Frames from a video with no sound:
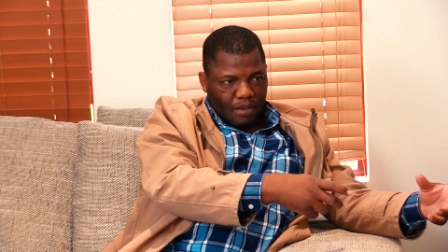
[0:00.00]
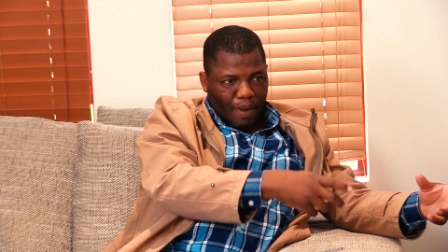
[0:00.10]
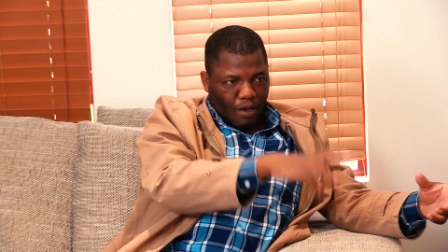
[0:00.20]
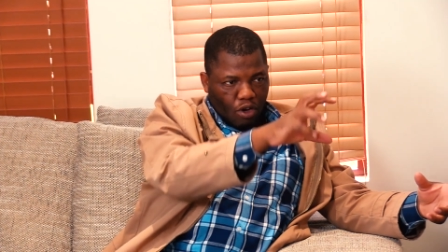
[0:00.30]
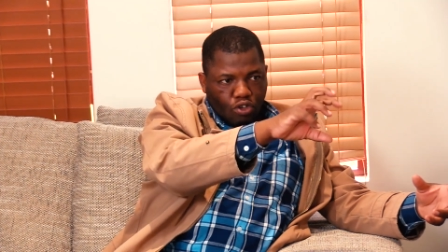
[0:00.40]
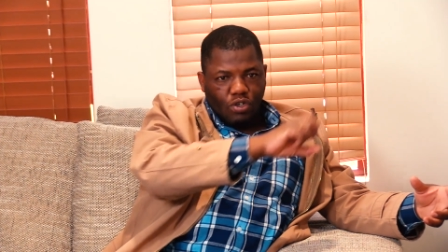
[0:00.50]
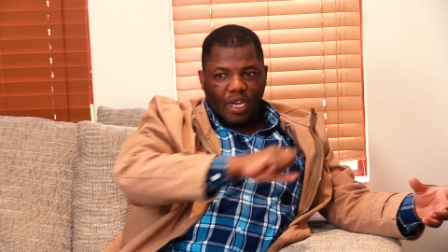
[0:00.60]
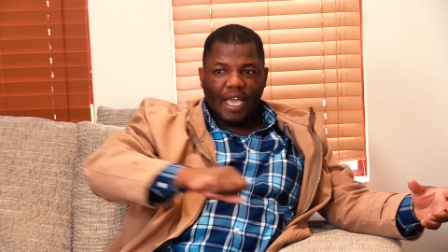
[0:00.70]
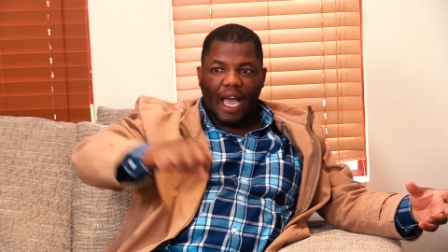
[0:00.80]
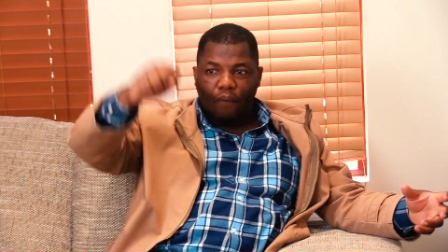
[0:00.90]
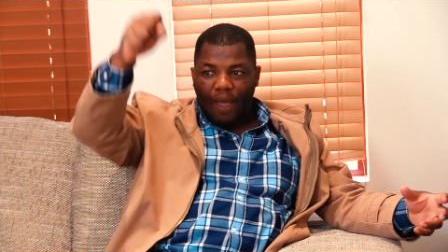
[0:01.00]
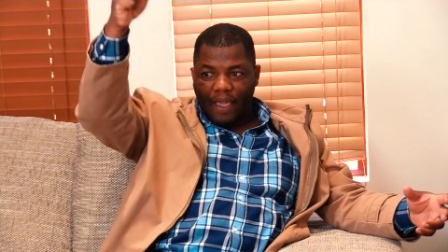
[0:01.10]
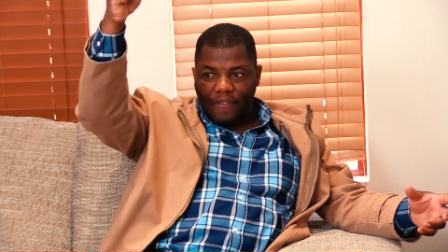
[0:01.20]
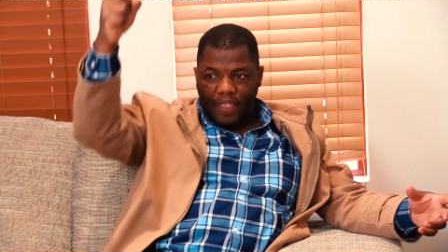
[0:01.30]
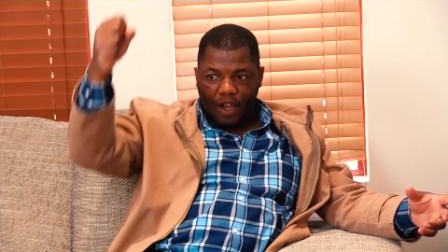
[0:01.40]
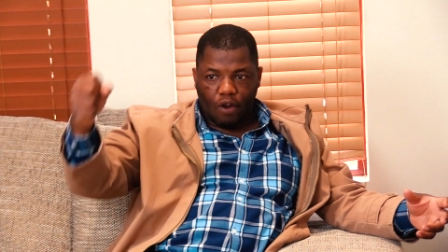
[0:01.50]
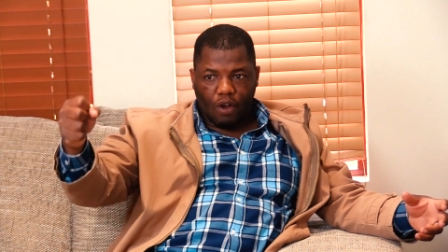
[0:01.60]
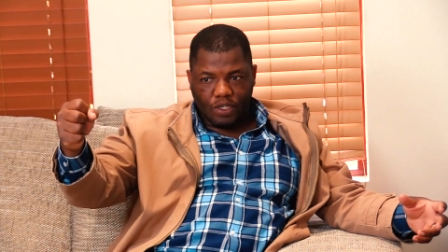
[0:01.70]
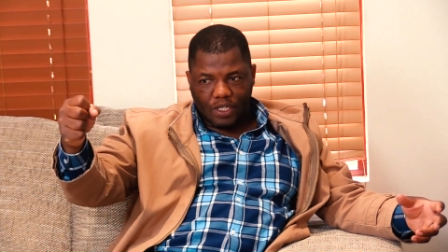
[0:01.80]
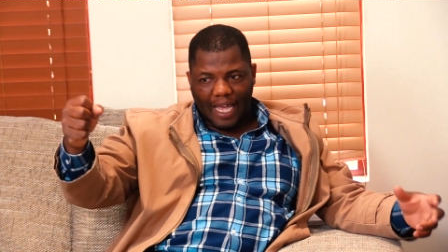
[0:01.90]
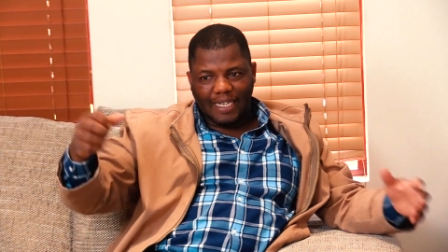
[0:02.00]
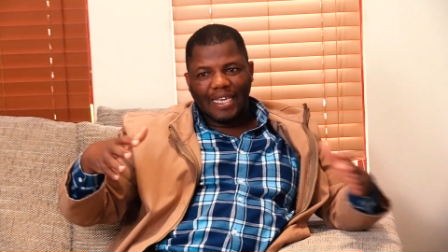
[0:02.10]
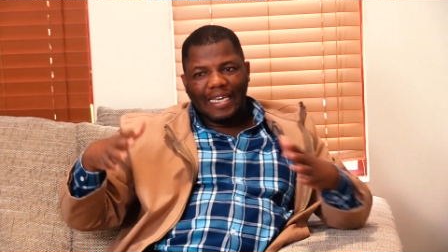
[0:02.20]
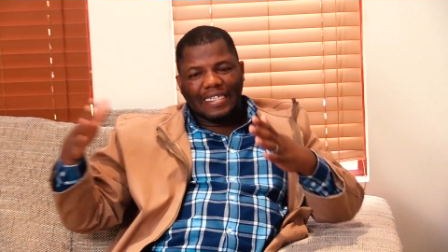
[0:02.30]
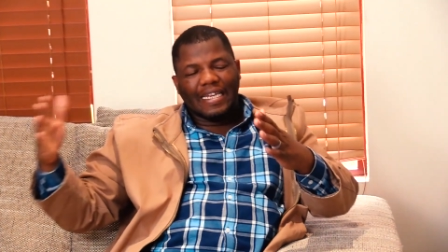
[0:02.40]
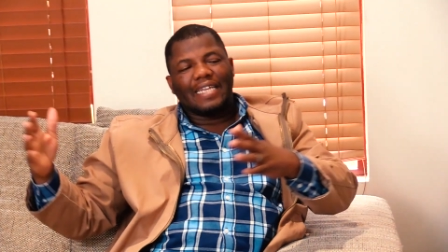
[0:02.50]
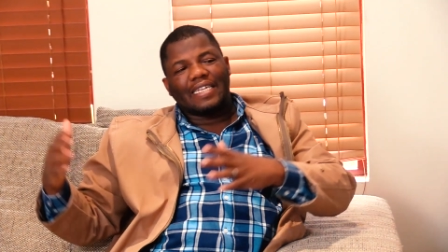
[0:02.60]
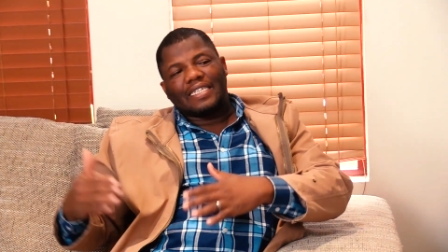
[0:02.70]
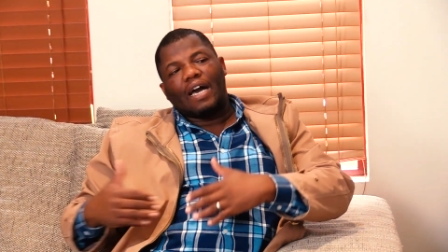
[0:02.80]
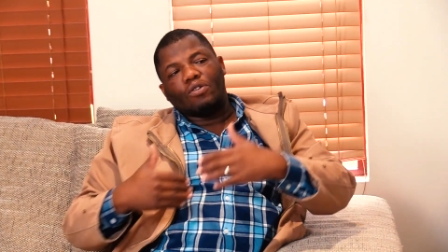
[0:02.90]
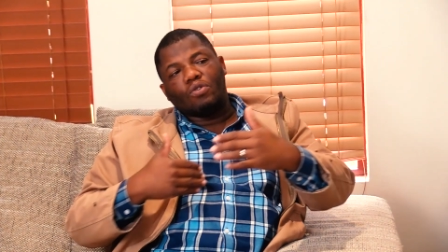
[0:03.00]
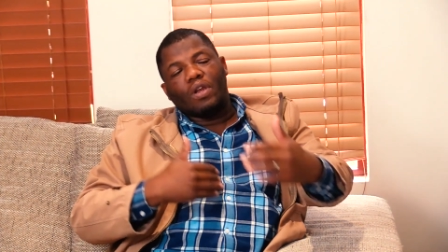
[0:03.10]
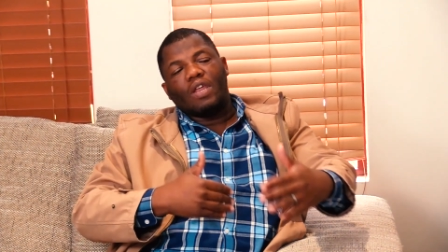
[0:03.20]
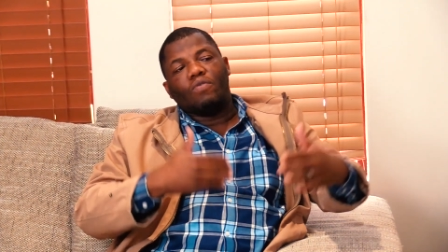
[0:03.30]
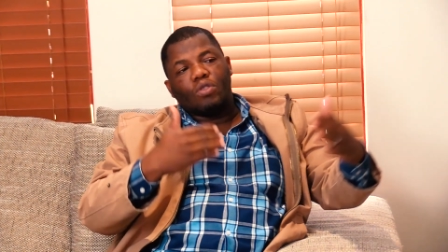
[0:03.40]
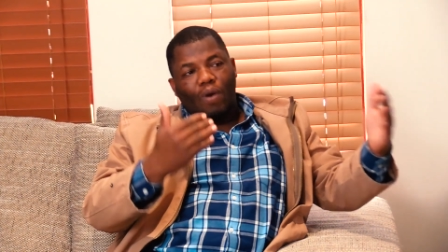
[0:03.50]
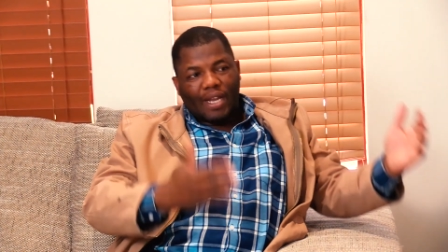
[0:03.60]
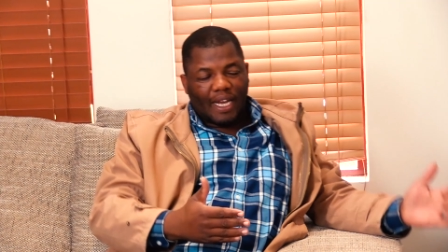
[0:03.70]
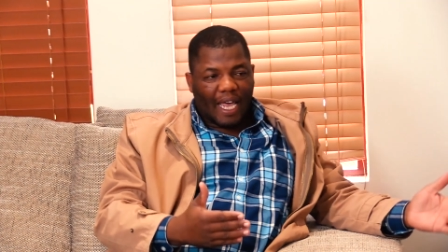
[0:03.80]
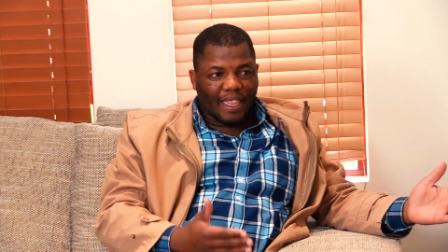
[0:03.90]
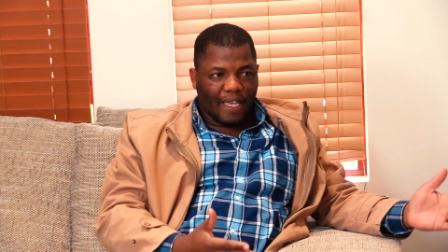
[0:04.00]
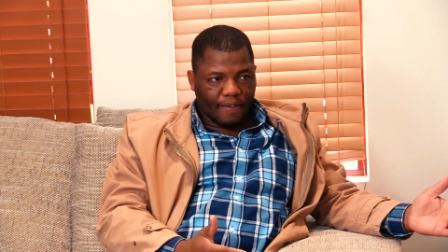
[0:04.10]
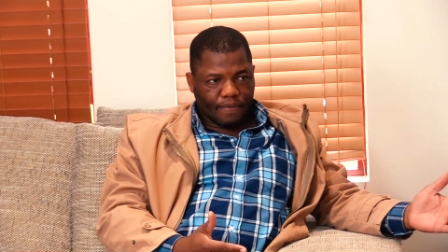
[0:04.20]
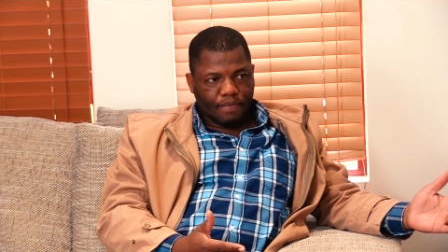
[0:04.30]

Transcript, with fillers: but not to take away the laws that tells us how to live with one another.